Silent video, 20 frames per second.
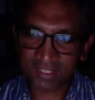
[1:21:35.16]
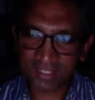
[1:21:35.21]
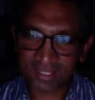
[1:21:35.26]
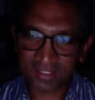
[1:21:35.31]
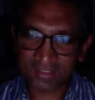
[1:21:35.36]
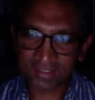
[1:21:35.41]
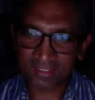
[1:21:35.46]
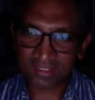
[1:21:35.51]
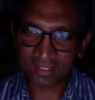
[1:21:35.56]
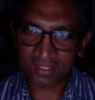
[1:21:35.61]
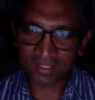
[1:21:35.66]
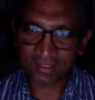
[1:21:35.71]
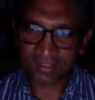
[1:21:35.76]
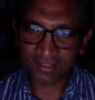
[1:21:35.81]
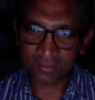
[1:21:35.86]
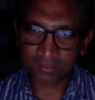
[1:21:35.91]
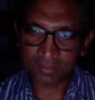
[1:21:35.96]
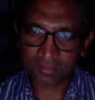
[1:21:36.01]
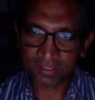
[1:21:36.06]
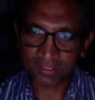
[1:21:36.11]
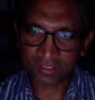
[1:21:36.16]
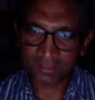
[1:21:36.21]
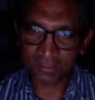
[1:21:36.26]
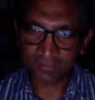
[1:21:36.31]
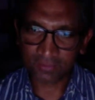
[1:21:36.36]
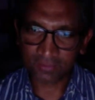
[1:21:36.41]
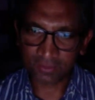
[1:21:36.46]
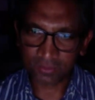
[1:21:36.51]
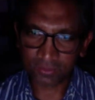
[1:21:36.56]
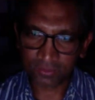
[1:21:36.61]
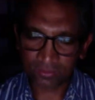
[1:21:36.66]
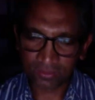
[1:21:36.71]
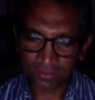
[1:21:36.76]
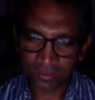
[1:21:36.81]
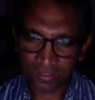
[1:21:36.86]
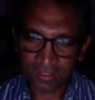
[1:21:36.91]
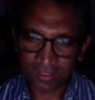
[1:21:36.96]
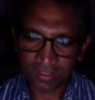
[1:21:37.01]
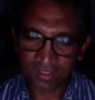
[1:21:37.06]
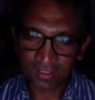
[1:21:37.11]
currently under peer review
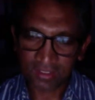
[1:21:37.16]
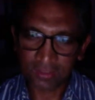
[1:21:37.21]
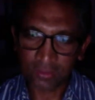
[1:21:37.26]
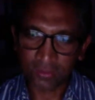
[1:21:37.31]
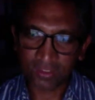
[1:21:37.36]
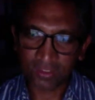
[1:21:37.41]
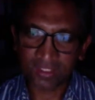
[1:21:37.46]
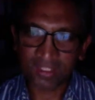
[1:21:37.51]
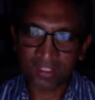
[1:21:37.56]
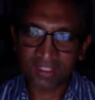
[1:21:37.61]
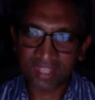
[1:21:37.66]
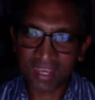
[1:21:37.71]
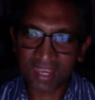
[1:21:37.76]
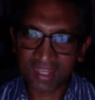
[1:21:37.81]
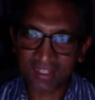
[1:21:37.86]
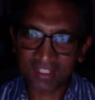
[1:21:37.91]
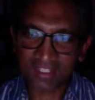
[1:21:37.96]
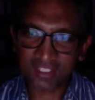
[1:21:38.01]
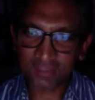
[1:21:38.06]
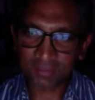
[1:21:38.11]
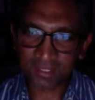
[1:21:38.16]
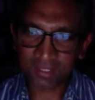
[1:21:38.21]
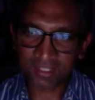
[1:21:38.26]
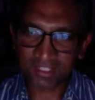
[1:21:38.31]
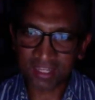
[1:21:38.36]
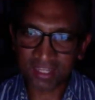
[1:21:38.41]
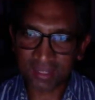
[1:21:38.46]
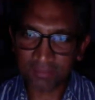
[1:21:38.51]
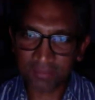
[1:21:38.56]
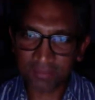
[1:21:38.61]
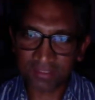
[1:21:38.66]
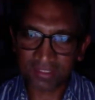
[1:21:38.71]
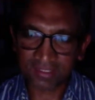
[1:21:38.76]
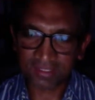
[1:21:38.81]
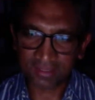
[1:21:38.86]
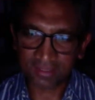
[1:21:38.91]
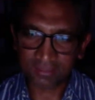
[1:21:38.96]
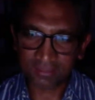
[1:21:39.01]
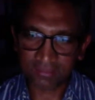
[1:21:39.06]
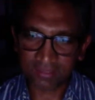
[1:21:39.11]
looking at unexplained
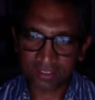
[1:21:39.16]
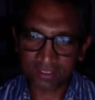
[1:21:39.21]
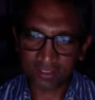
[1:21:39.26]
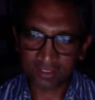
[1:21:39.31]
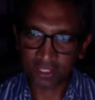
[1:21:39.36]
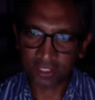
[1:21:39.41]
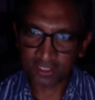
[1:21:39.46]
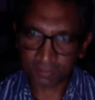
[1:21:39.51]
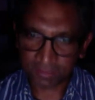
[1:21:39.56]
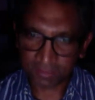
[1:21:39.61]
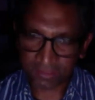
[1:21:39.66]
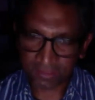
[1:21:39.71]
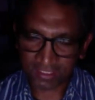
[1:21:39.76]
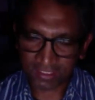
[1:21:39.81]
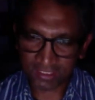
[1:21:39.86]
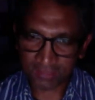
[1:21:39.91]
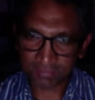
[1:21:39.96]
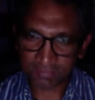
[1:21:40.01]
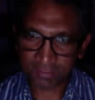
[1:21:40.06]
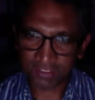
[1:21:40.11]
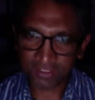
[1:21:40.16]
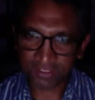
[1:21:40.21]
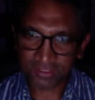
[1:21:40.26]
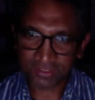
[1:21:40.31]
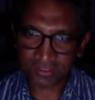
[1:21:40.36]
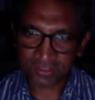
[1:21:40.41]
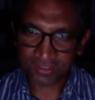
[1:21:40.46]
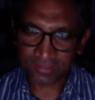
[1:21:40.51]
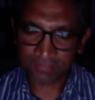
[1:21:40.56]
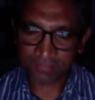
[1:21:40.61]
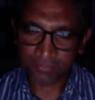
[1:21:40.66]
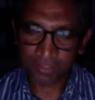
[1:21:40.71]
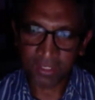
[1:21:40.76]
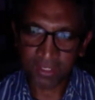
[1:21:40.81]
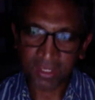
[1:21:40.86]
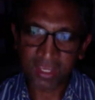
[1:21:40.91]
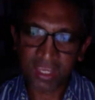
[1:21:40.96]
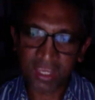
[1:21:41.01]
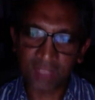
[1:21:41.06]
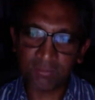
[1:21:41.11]
hypokalemia in hospitalized patients.
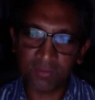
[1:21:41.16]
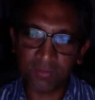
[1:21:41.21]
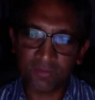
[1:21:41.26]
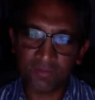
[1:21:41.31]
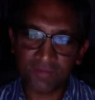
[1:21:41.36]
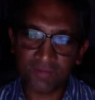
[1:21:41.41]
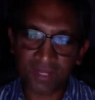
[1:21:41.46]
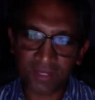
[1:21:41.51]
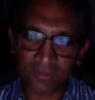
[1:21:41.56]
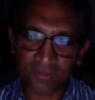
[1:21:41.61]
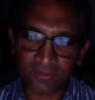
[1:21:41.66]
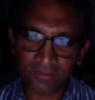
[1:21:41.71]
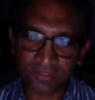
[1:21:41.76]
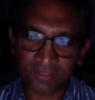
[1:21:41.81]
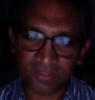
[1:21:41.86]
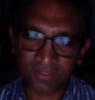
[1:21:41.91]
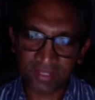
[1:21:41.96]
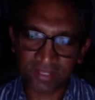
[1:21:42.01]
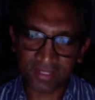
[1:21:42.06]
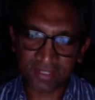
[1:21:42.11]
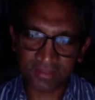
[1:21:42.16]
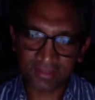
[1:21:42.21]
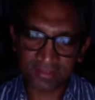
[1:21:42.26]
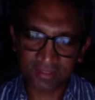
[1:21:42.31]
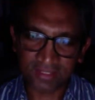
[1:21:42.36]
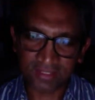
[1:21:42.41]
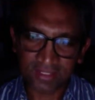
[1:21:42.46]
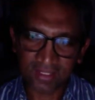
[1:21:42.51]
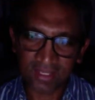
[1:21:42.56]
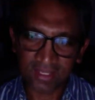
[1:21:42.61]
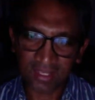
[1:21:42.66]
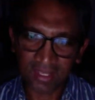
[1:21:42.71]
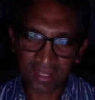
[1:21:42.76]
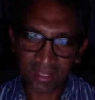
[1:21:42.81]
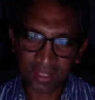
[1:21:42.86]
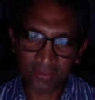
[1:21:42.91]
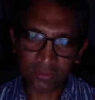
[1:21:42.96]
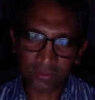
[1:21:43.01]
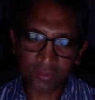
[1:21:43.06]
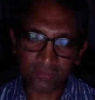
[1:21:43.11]
And we found that
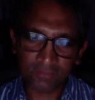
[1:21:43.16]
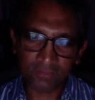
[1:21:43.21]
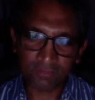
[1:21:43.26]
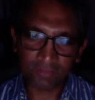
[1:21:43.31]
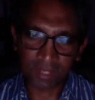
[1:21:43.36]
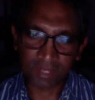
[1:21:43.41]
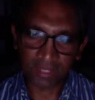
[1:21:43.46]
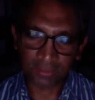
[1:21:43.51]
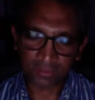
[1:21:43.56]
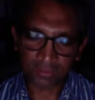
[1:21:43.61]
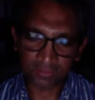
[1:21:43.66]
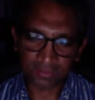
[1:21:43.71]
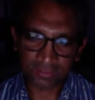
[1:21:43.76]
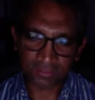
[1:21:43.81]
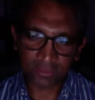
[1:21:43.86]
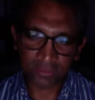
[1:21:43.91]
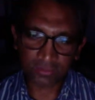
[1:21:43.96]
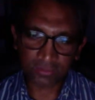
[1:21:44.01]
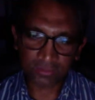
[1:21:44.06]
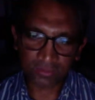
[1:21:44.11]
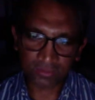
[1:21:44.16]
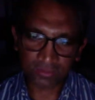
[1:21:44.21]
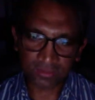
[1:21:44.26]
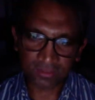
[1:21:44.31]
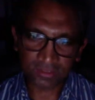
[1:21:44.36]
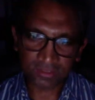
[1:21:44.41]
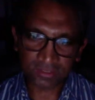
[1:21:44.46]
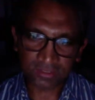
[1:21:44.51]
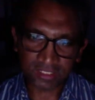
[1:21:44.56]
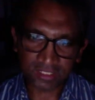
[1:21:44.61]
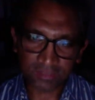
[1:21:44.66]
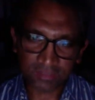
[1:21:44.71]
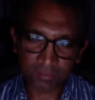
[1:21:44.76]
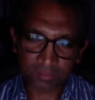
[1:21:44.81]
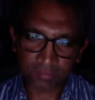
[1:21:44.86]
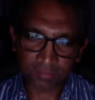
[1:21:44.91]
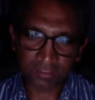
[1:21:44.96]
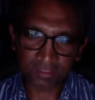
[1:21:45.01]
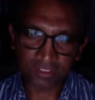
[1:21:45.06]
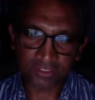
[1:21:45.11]
out of a, out of a total study
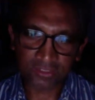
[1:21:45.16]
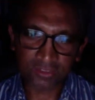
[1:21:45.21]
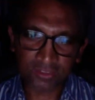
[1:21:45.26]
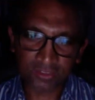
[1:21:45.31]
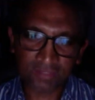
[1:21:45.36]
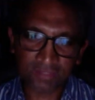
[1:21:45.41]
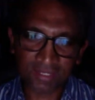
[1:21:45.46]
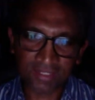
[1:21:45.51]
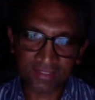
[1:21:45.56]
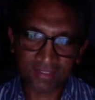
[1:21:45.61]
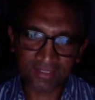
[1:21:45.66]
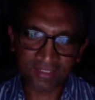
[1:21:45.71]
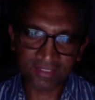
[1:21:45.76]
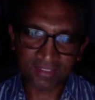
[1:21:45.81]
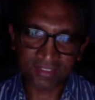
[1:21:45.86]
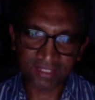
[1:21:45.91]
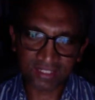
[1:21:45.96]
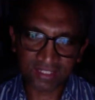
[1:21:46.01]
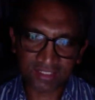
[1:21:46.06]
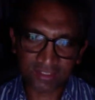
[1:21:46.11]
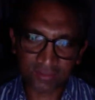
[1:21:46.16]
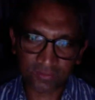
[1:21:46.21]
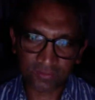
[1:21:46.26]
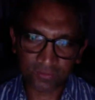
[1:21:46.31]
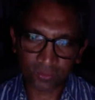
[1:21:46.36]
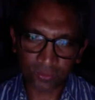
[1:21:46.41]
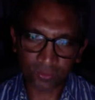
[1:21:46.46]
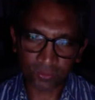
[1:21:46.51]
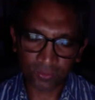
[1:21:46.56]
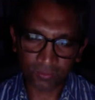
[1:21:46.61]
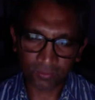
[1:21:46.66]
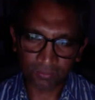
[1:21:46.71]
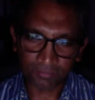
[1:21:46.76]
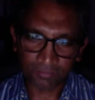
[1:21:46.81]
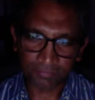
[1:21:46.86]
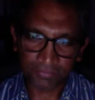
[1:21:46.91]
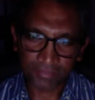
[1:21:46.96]
population of one hundred eighty-four,